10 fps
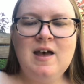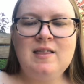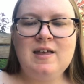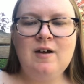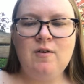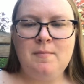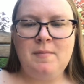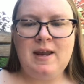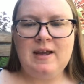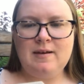There were
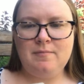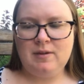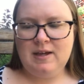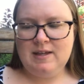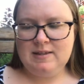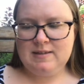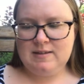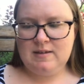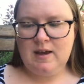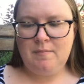many complaints
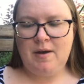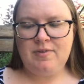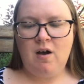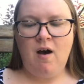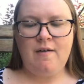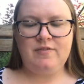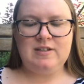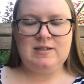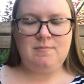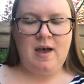about the awful
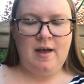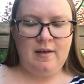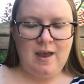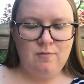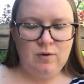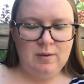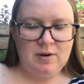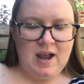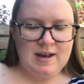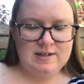smell, and Wilbur
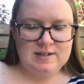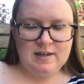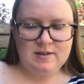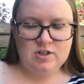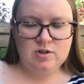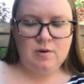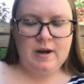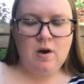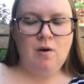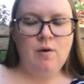had to tell the
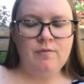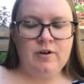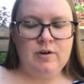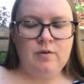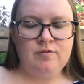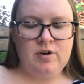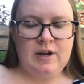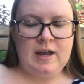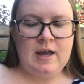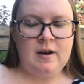story over and over
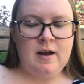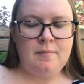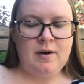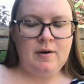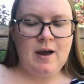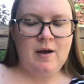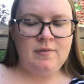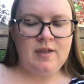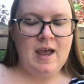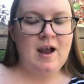again about how
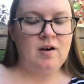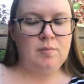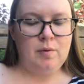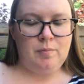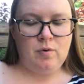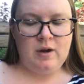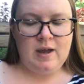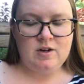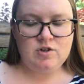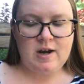the arable boy
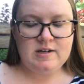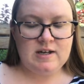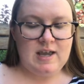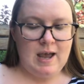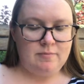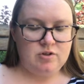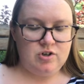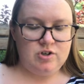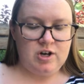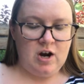had tried to capture
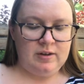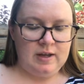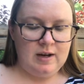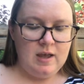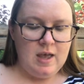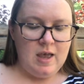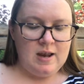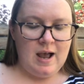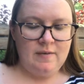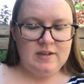Charlotte
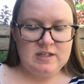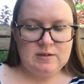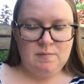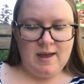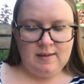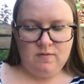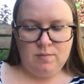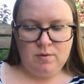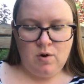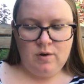and how the smell of the
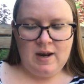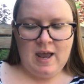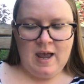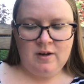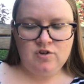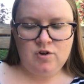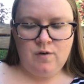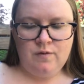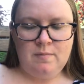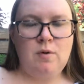broken egg
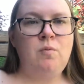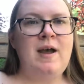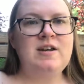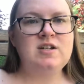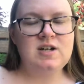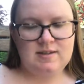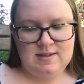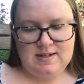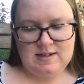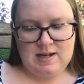drove him away
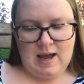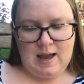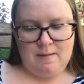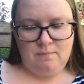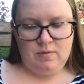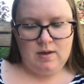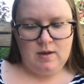just in time.